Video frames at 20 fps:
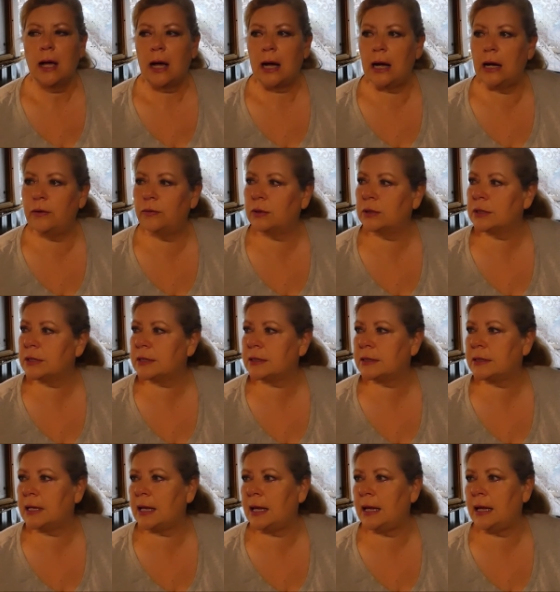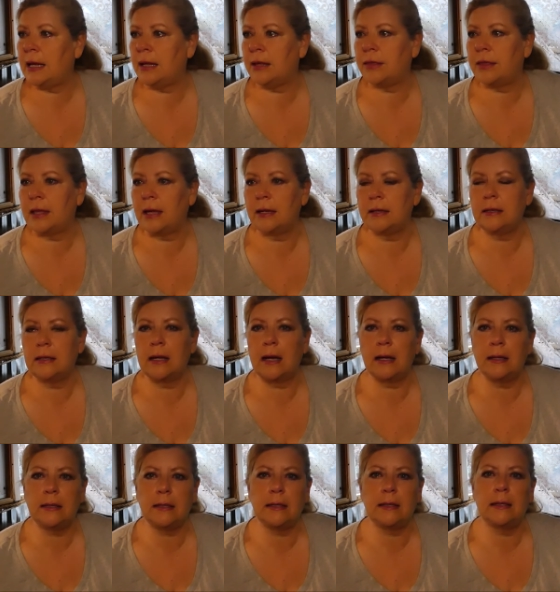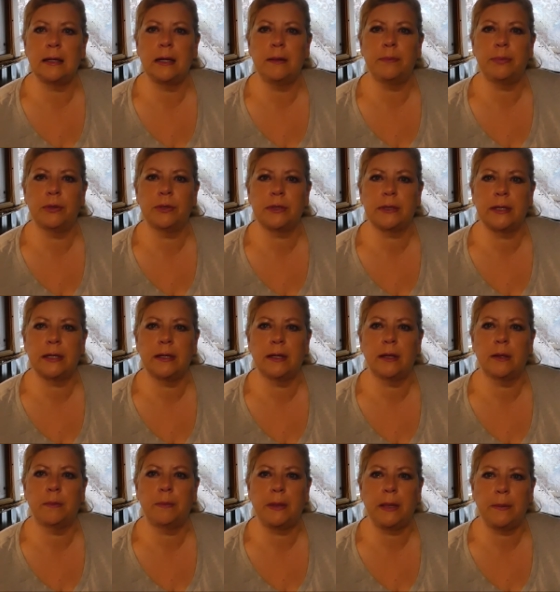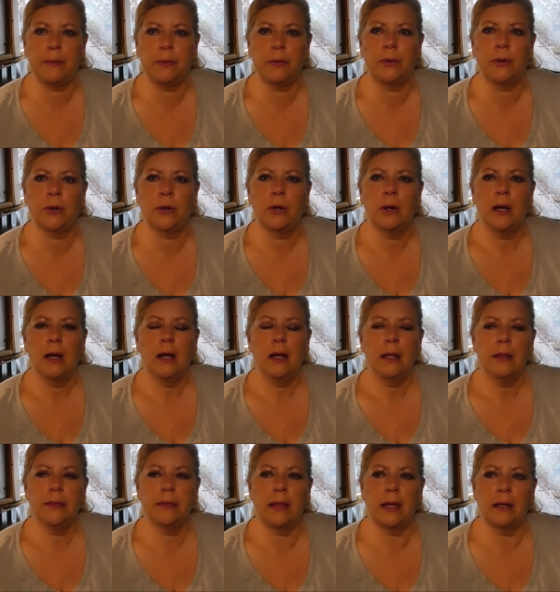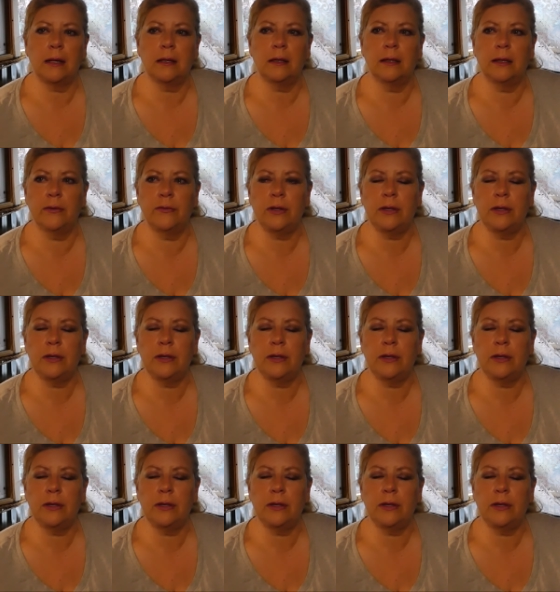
I will say that 98% of the people that live